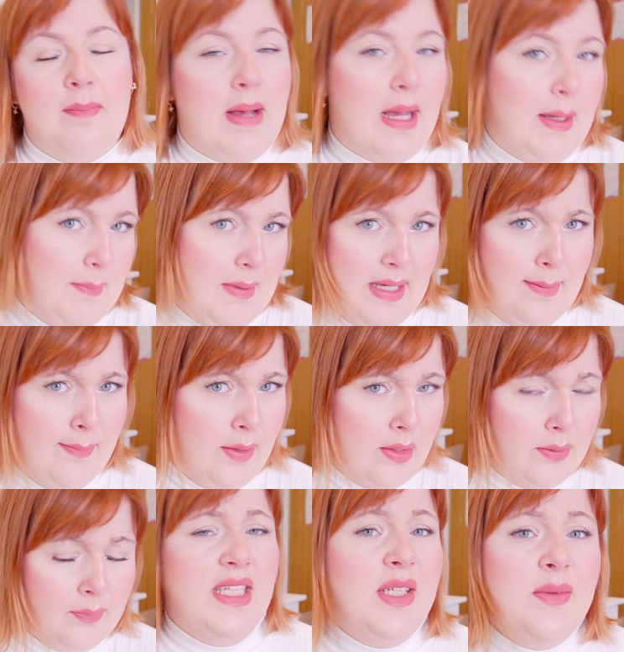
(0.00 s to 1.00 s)
my
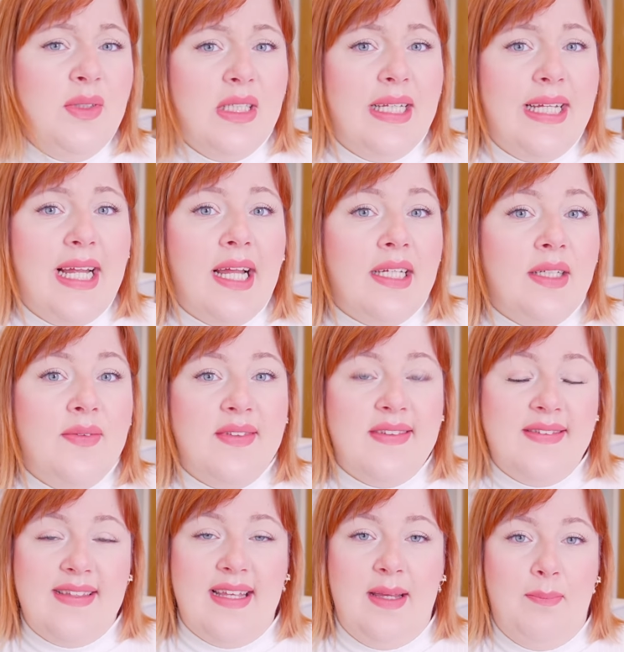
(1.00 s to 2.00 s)
paper. Usually I use the
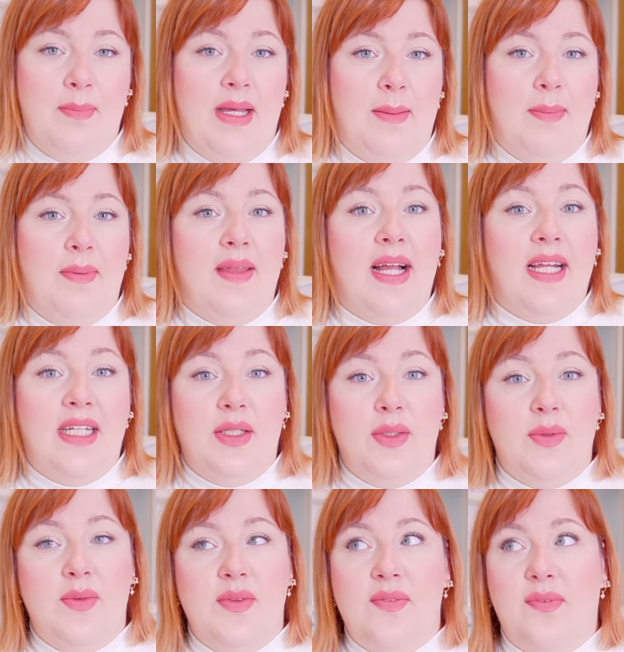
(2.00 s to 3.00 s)
same paper that I
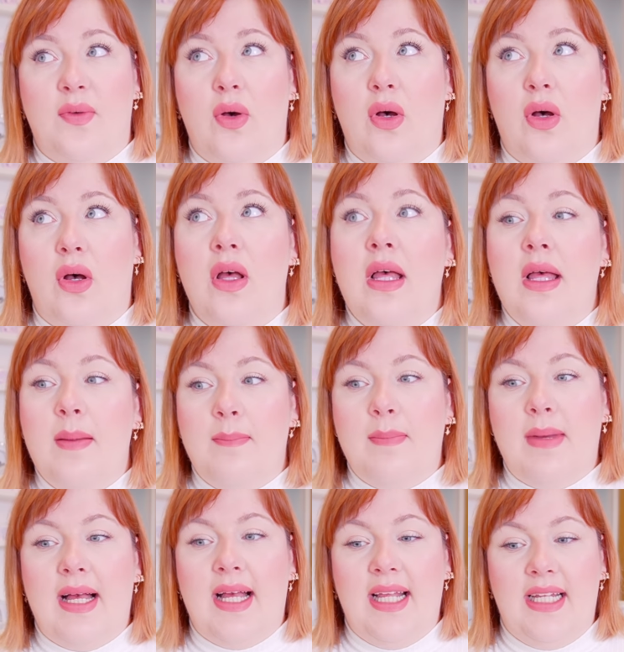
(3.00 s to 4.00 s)
use for
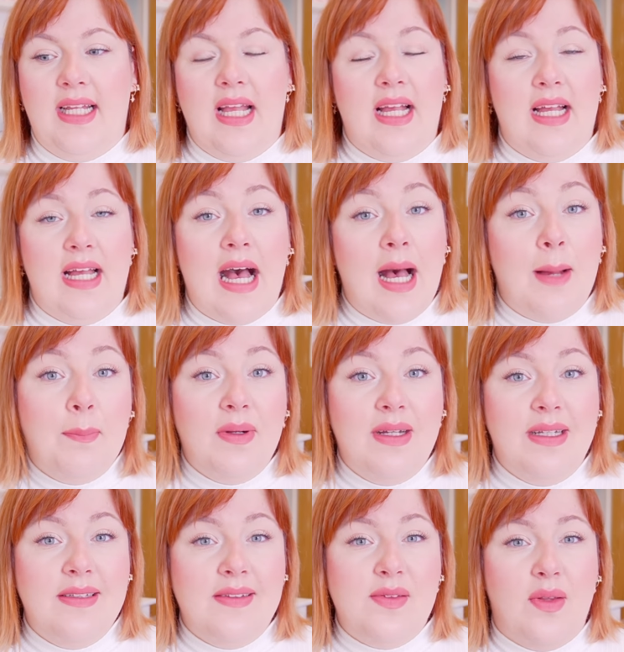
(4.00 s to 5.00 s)
my art
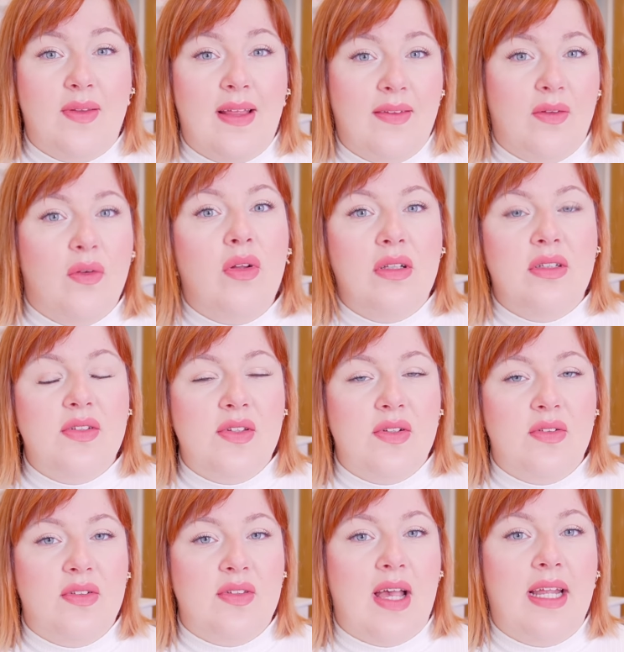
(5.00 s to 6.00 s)
prints so that the colours
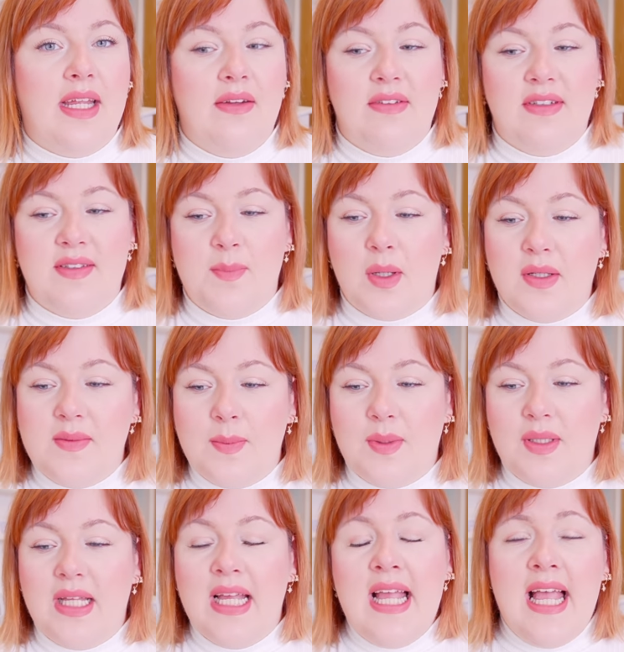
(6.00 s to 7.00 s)
are as accurate as
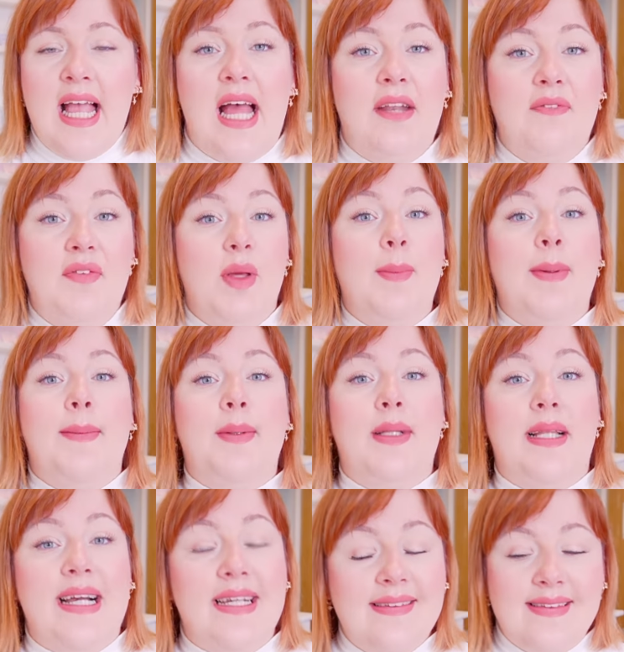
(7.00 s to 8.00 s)
possible. And a few
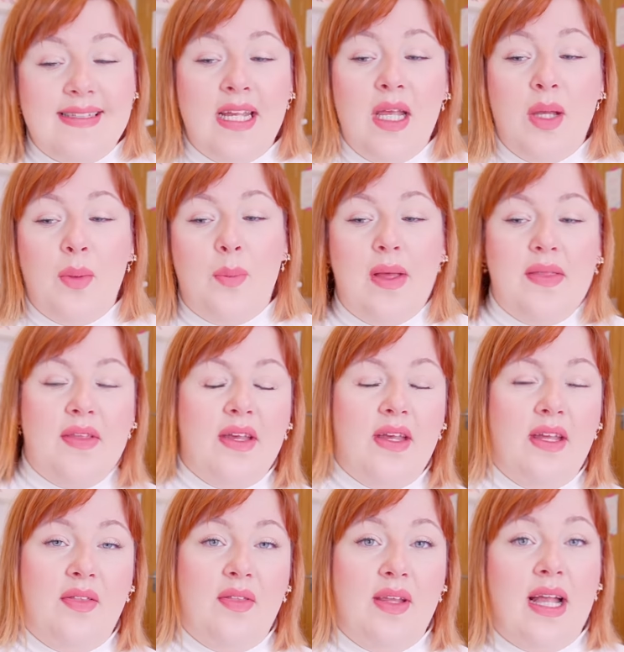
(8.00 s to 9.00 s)
people asked
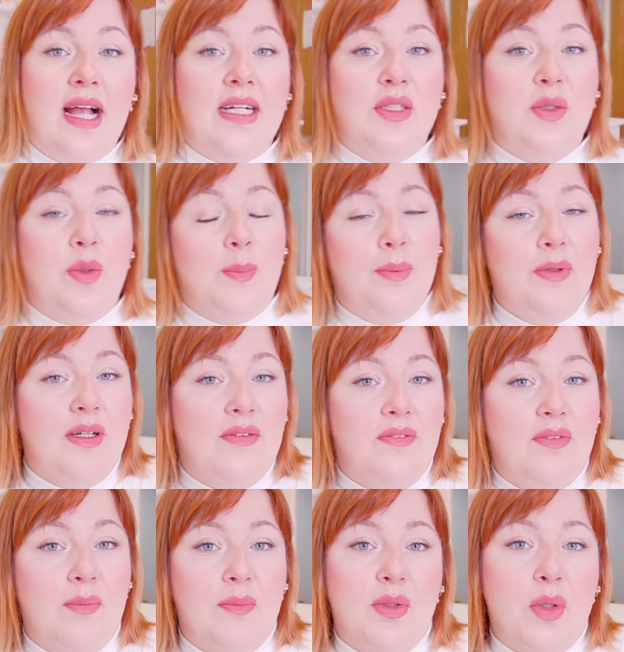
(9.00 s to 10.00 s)
whether the actual print
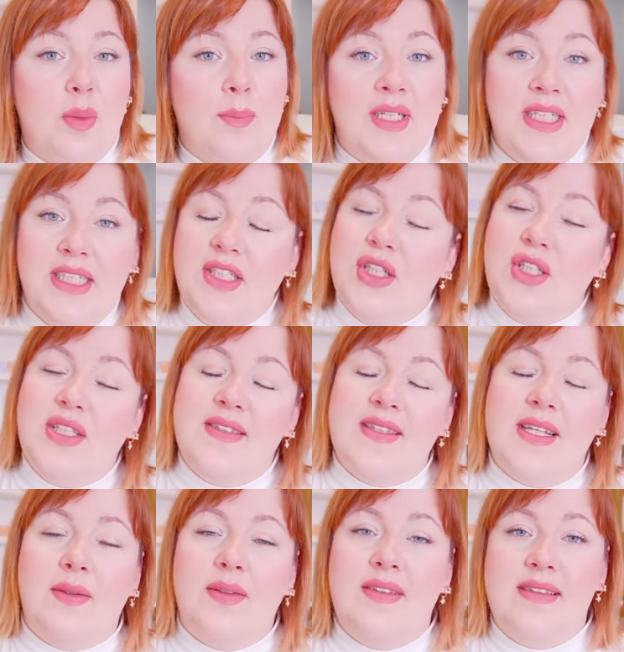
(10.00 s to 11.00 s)
from the company turns
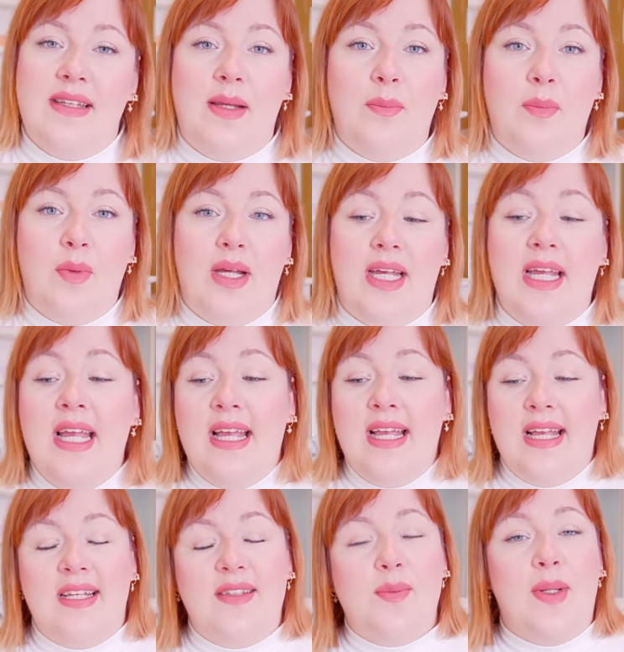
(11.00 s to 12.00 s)
out the same way
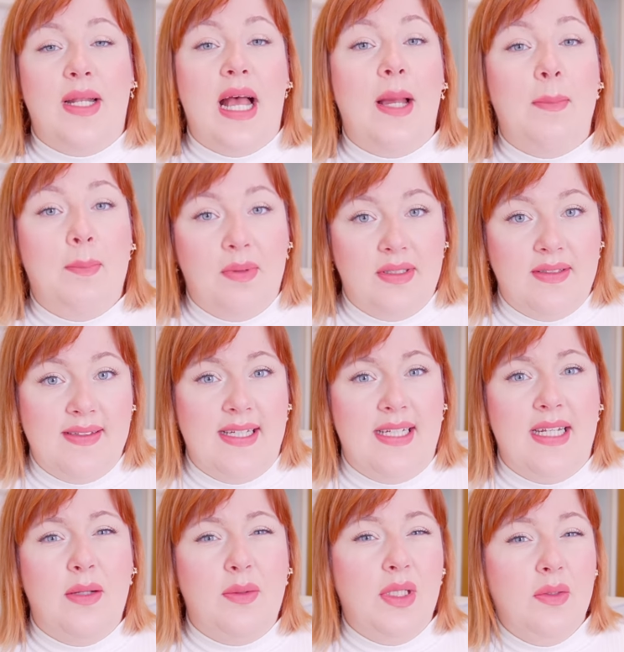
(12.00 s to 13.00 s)
as when I print it.
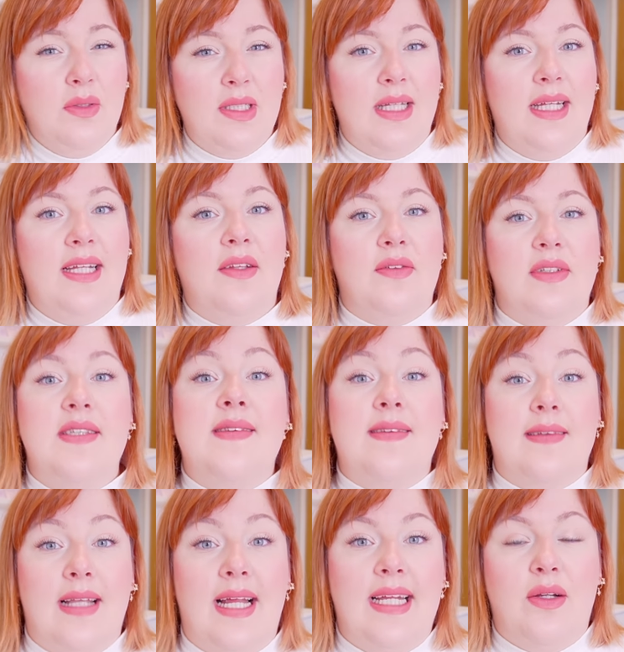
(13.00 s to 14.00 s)
Now usually there is
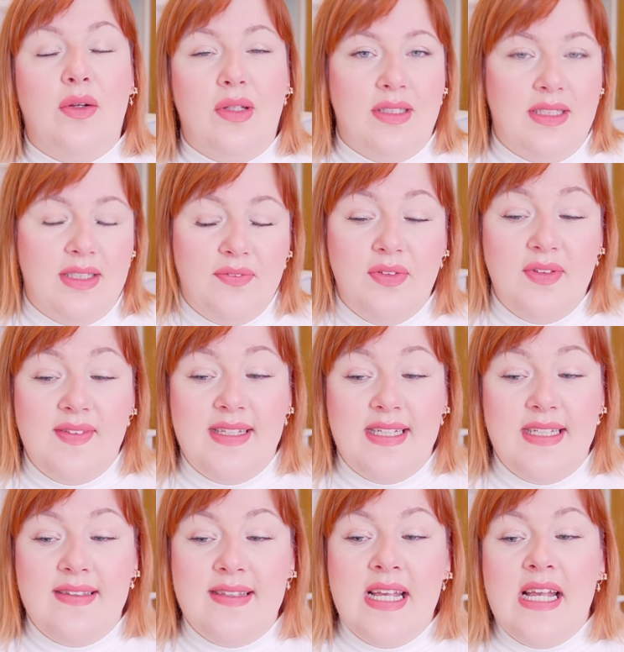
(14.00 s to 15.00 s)
slight colour
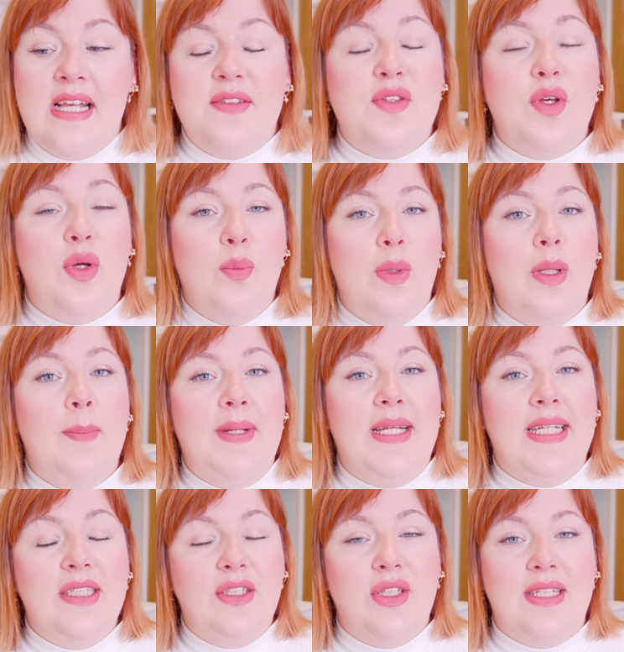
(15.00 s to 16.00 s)
differences, so it will
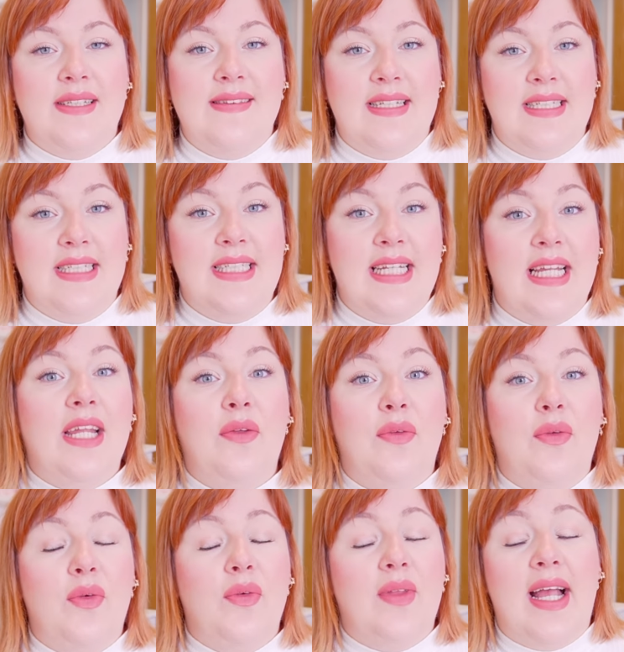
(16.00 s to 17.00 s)
be interesting to take
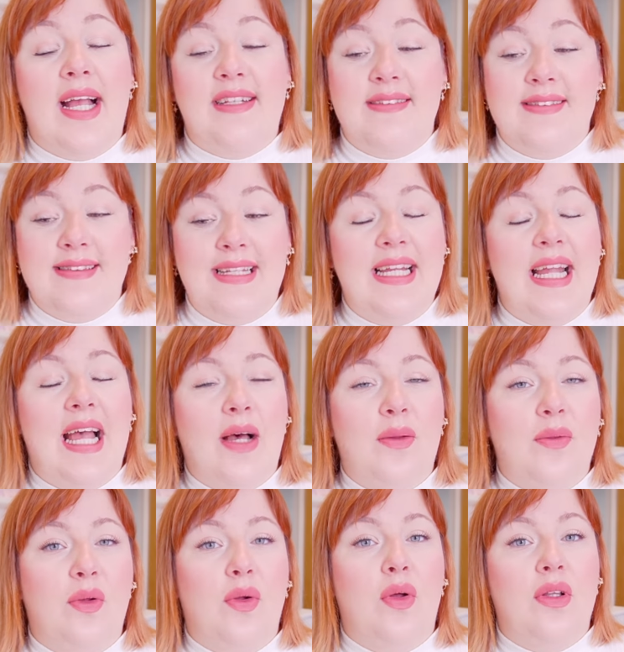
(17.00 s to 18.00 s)
you through that and see
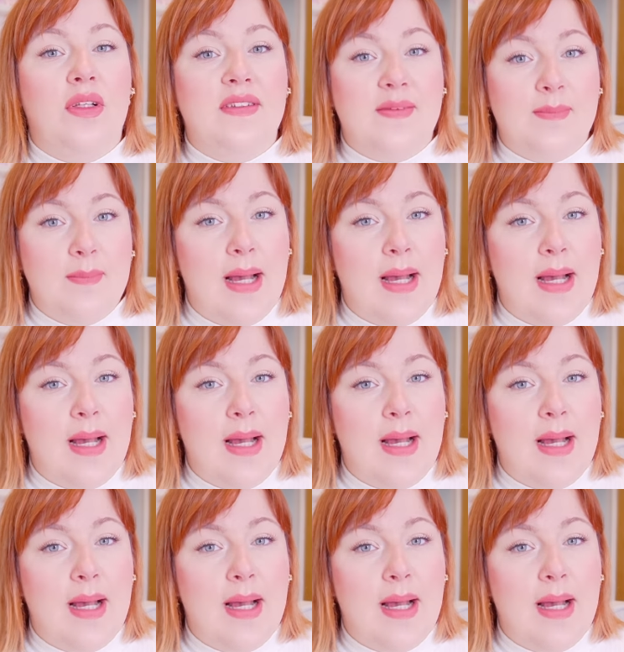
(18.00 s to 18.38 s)
how the colours